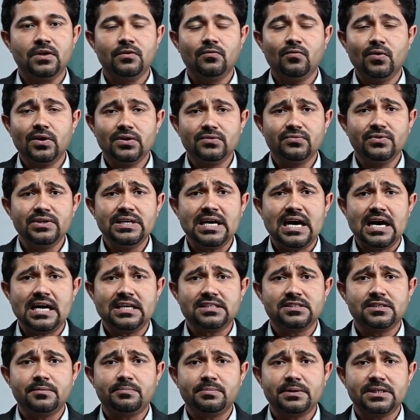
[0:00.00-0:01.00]
What we
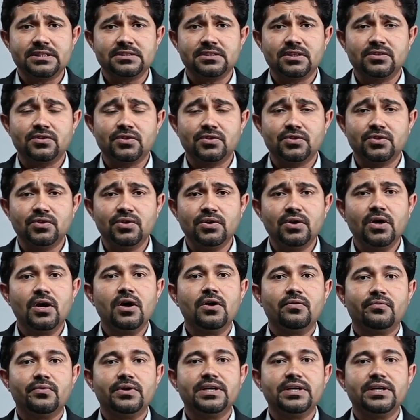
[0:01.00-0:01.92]
ask the person to do?